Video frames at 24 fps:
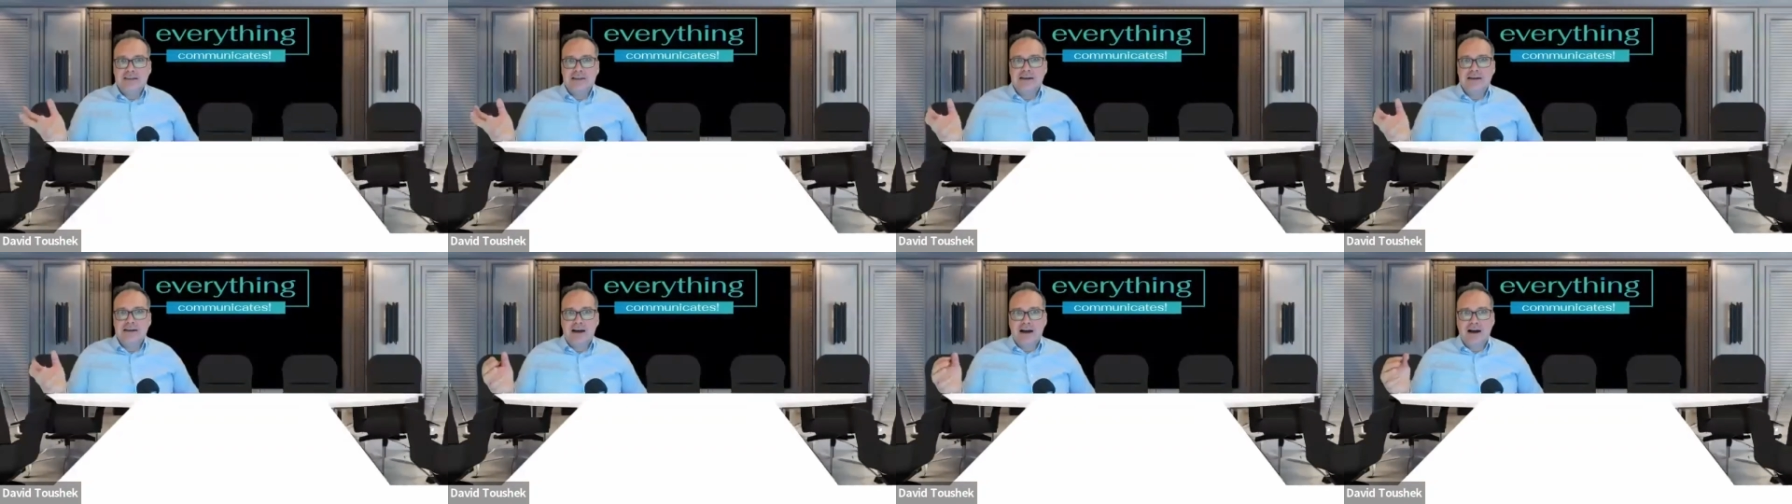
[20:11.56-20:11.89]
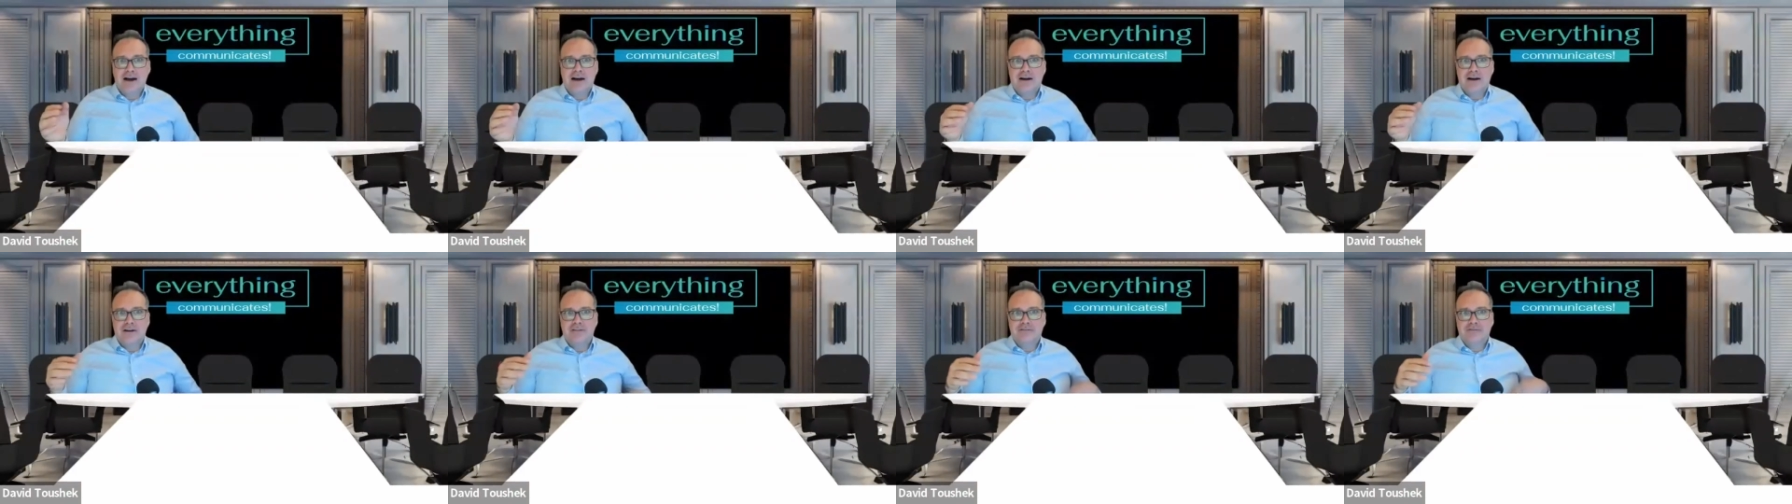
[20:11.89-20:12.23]
idea
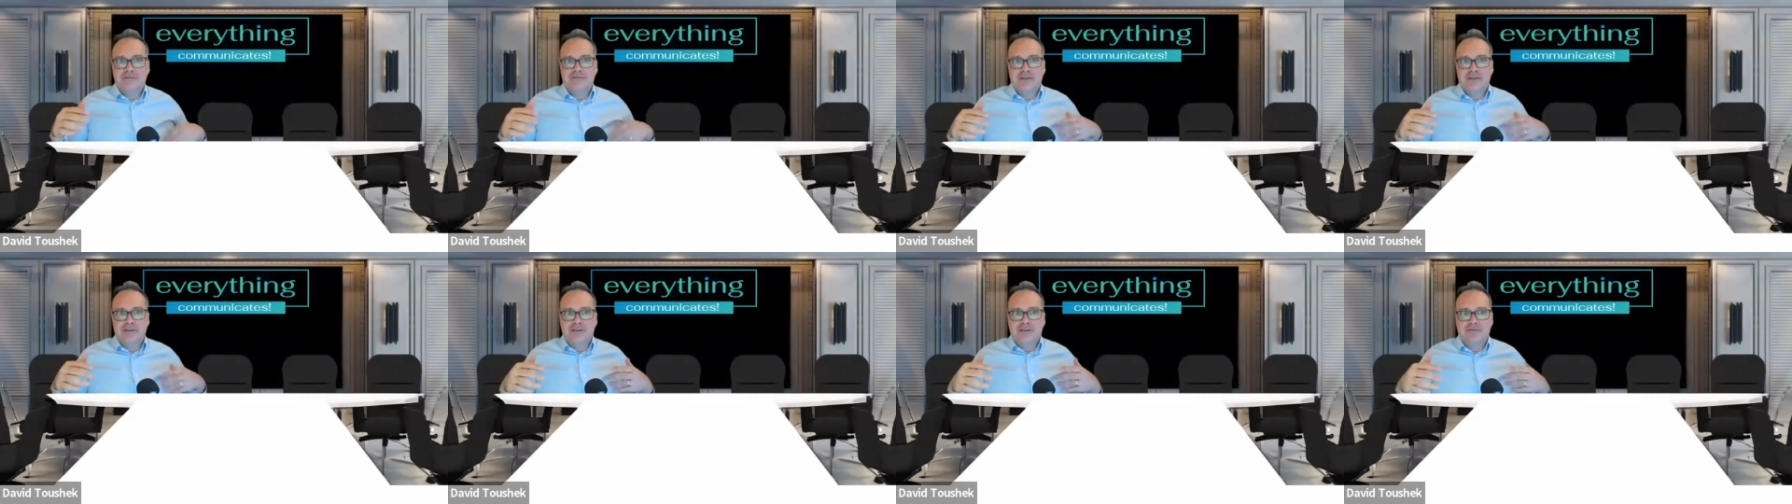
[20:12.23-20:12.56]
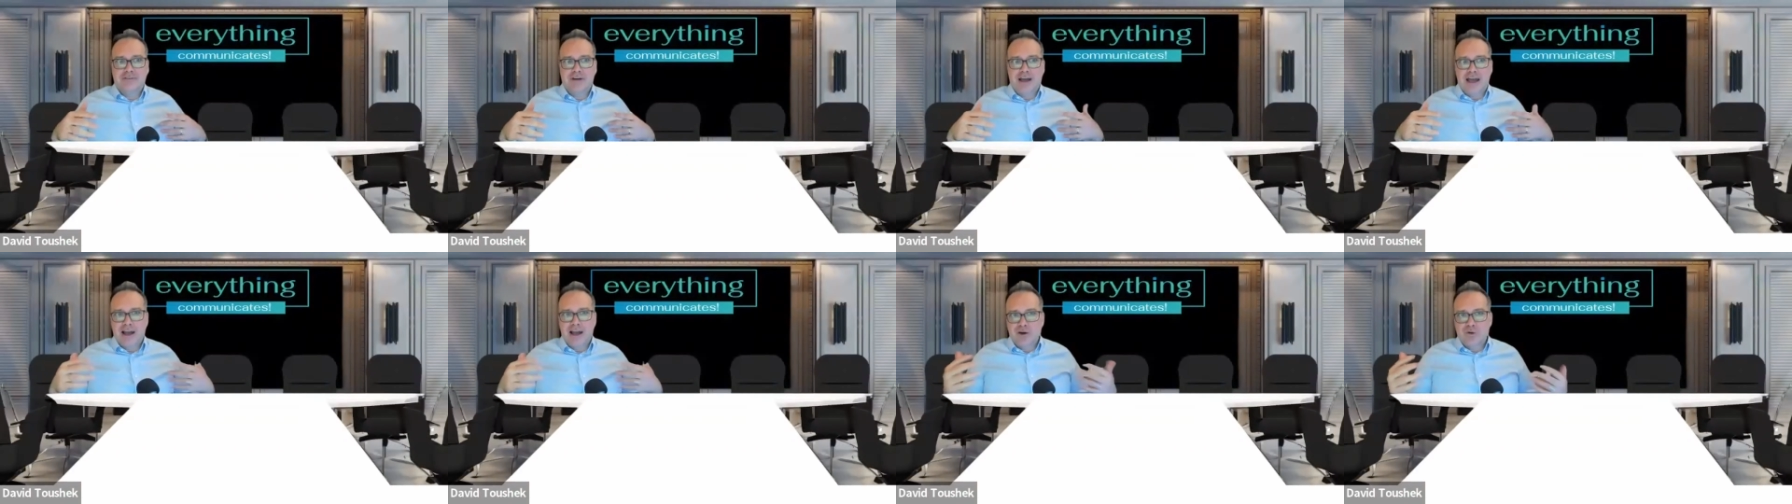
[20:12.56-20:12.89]
of
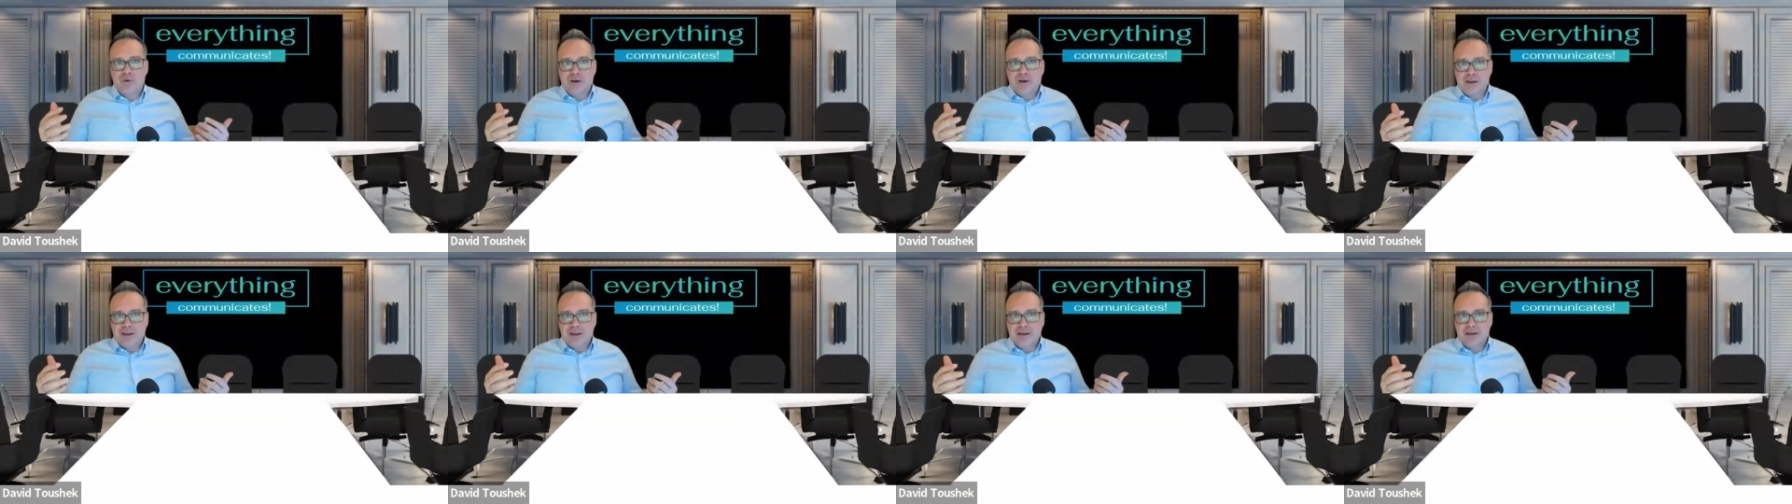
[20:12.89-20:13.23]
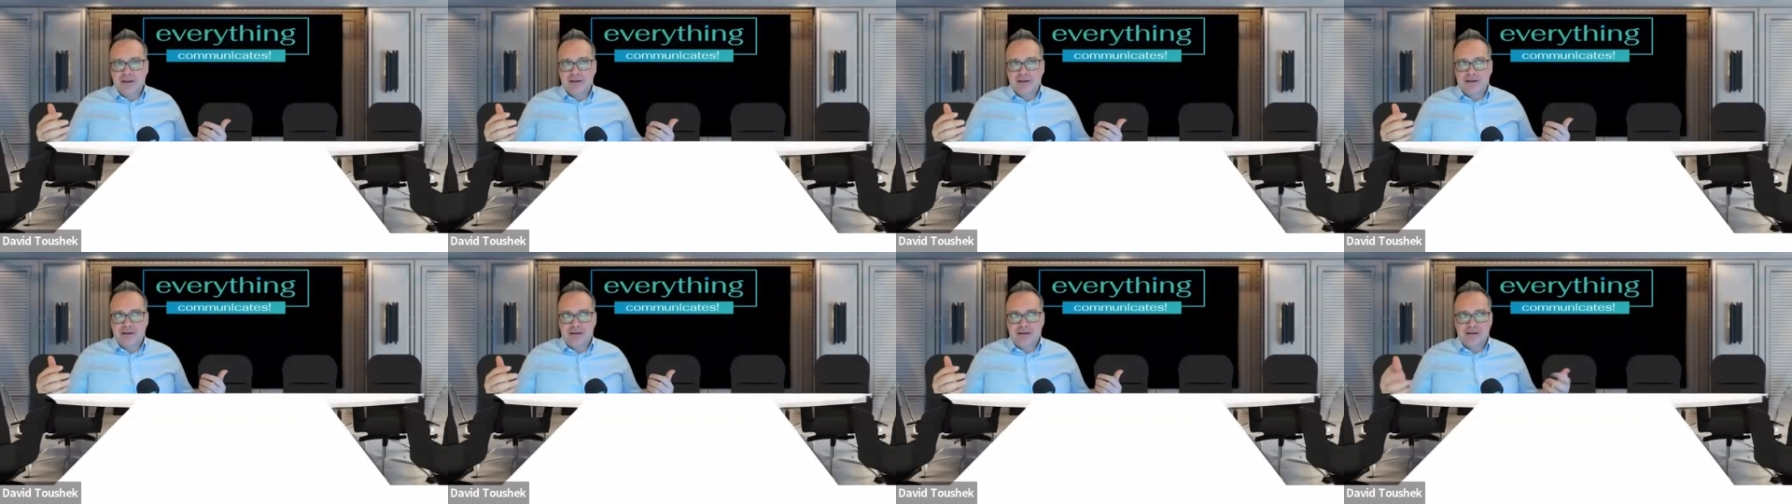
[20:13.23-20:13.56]

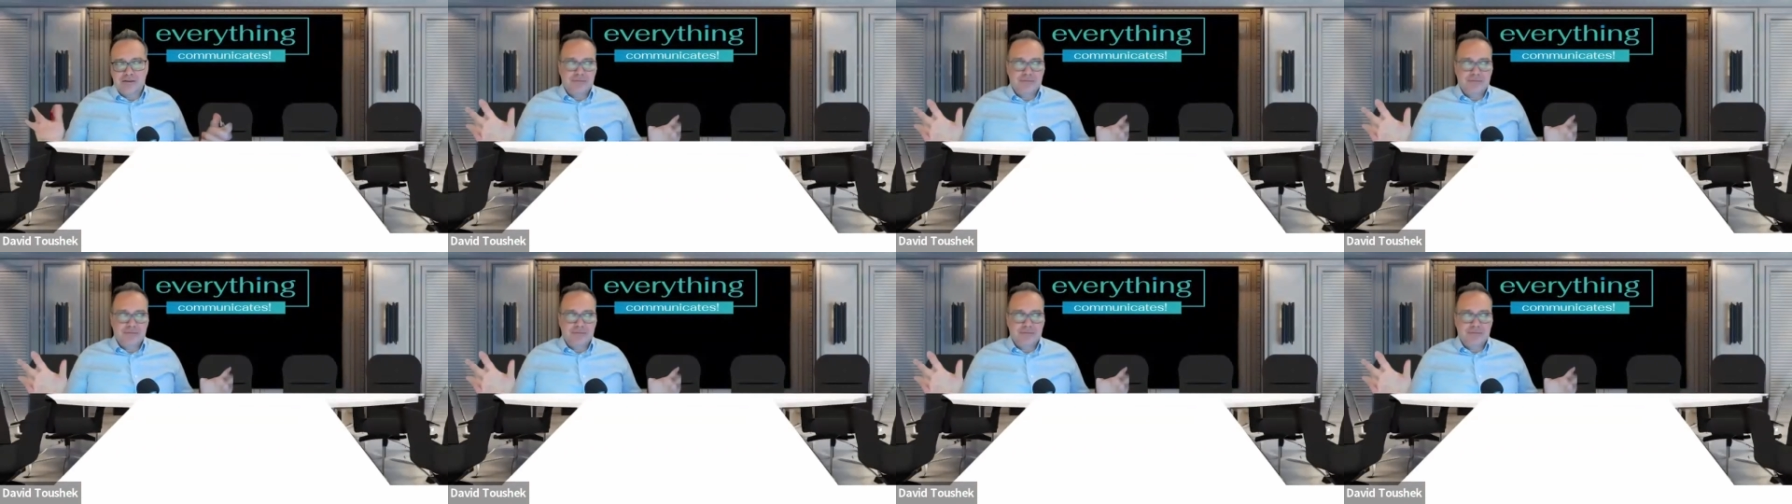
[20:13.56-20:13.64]
equity.